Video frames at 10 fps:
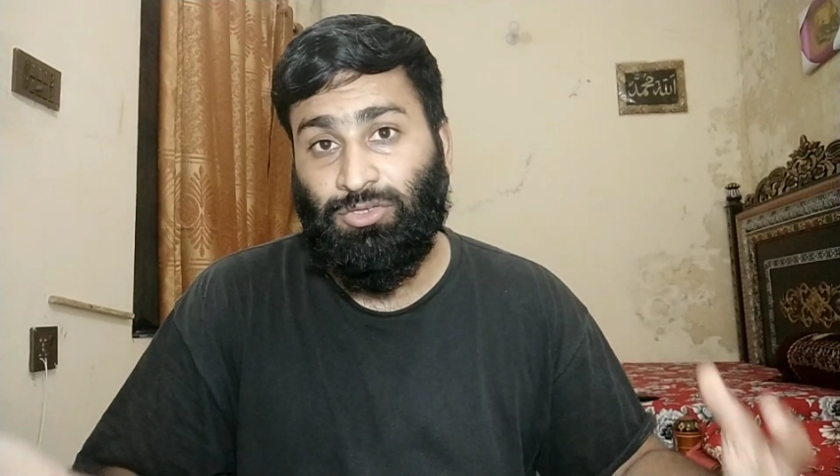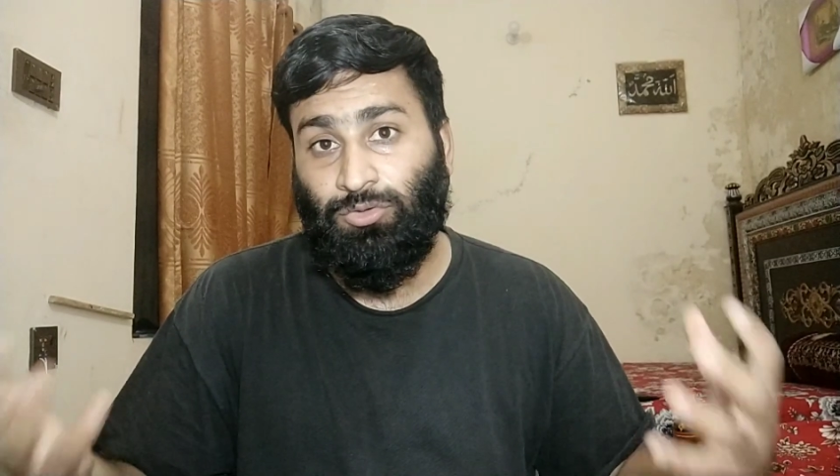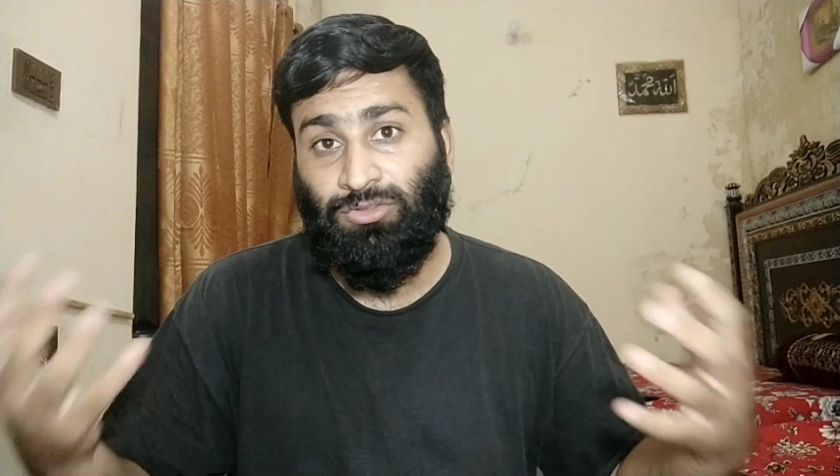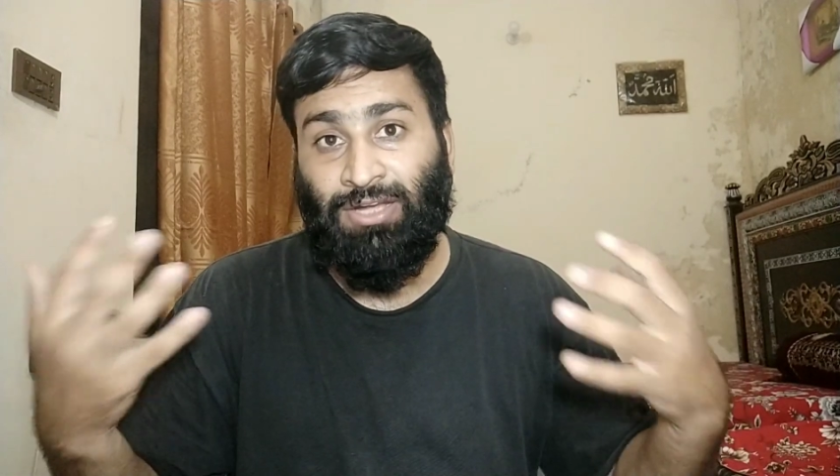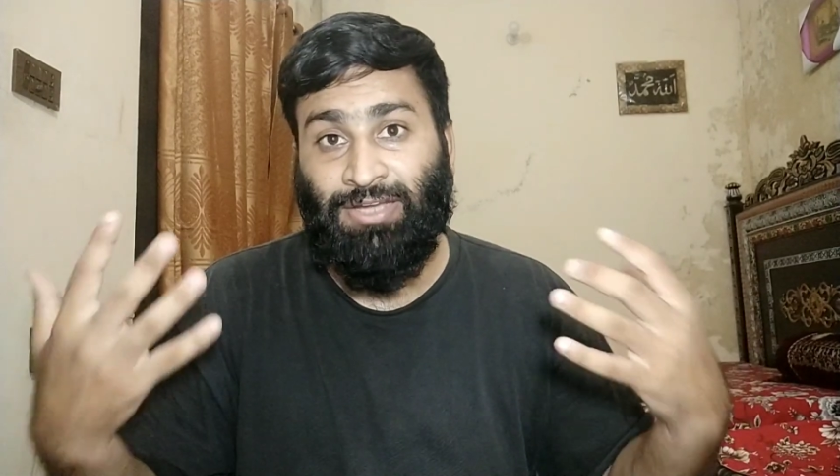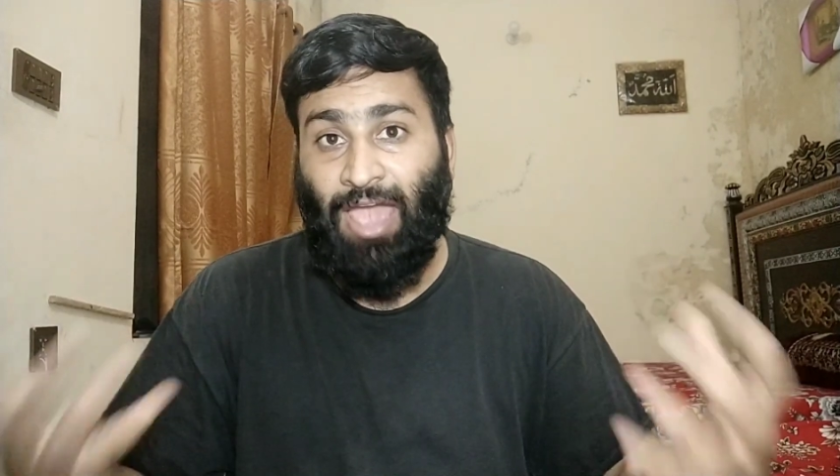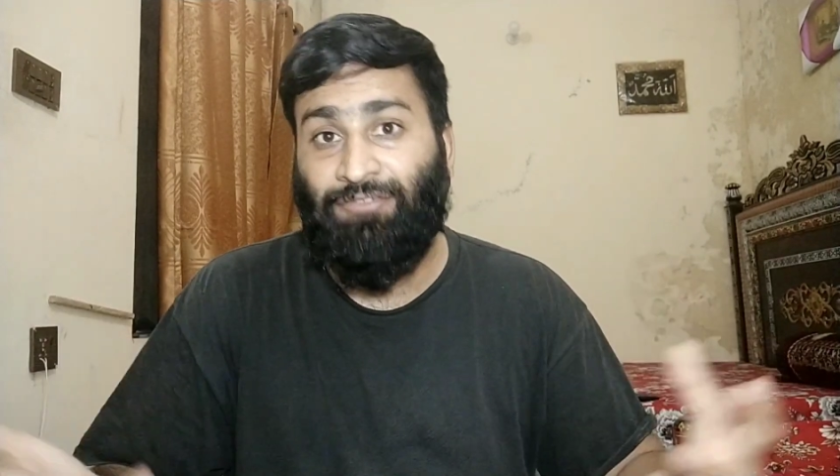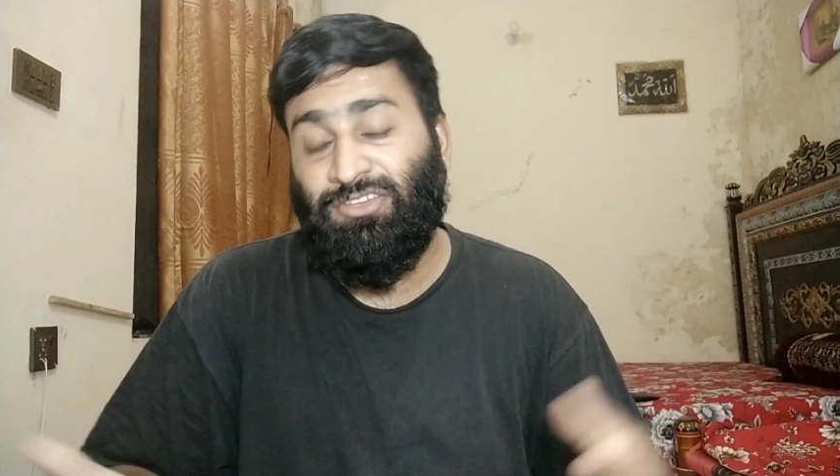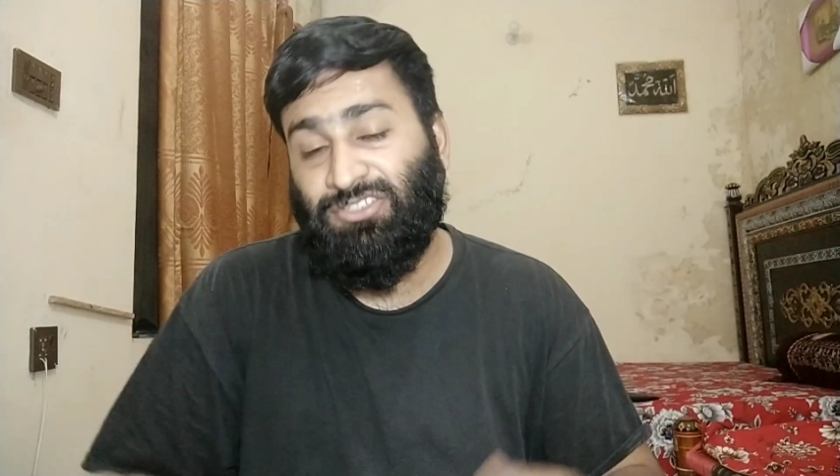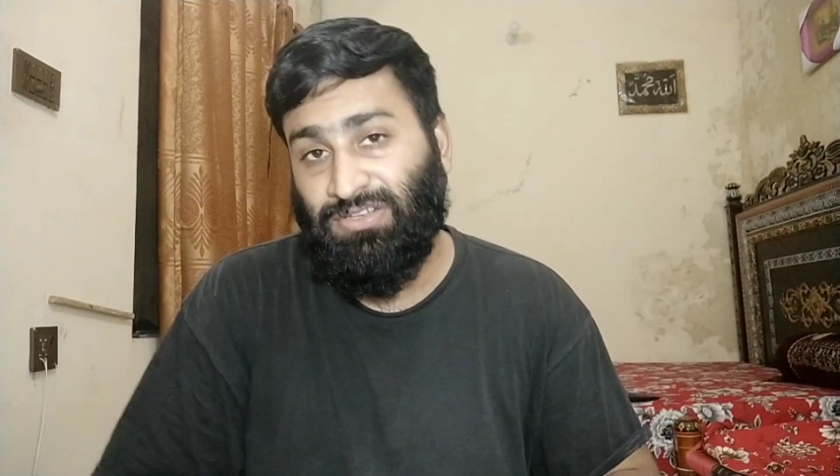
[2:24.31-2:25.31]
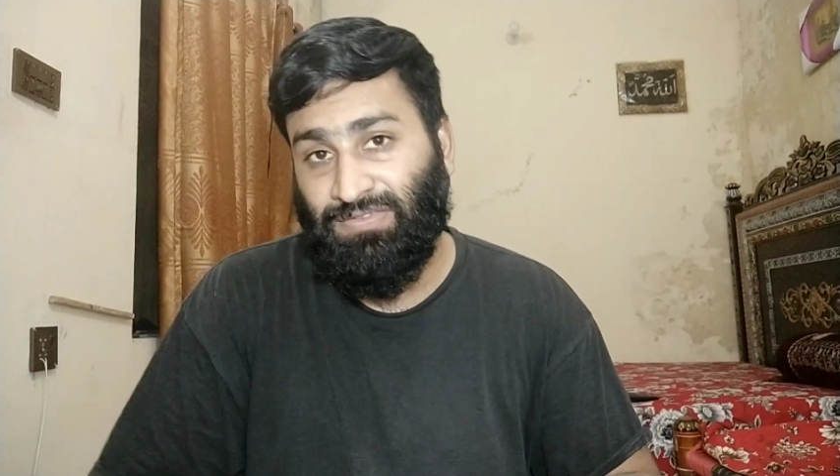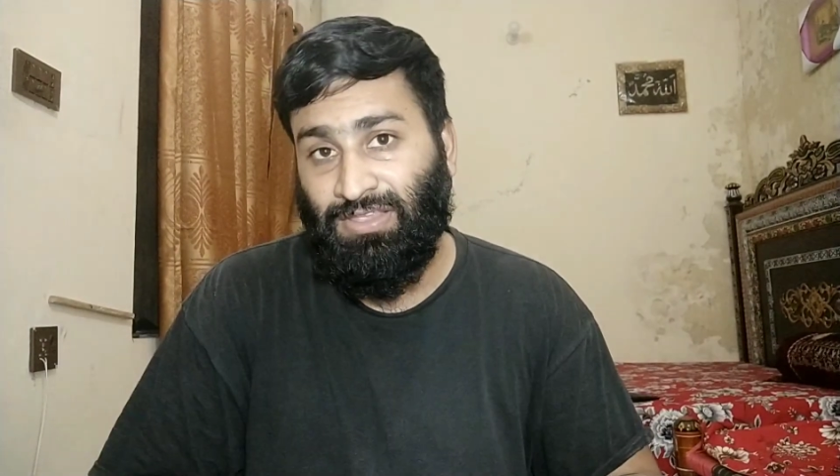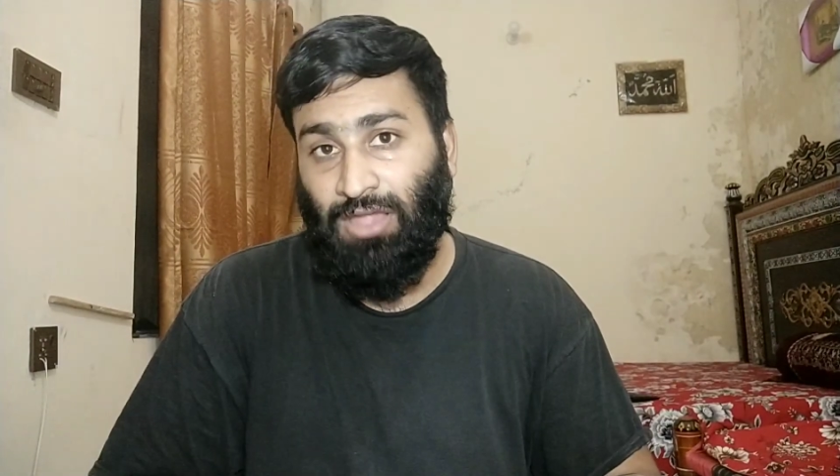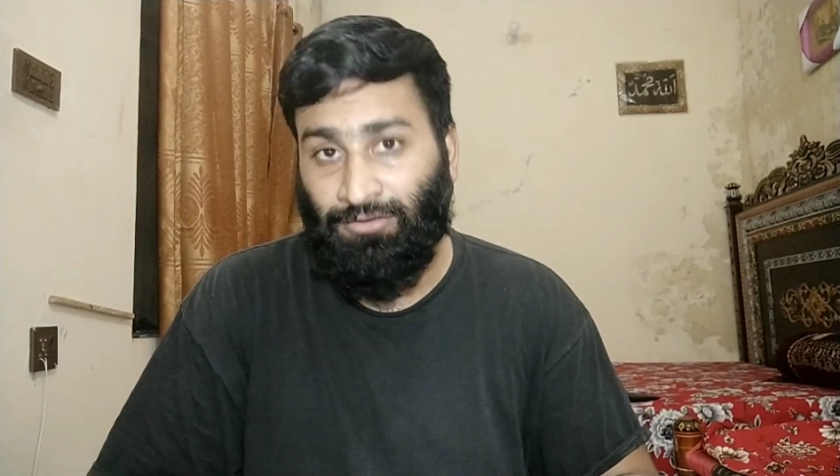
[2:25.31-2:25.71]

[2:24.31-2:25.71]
due to the deficiency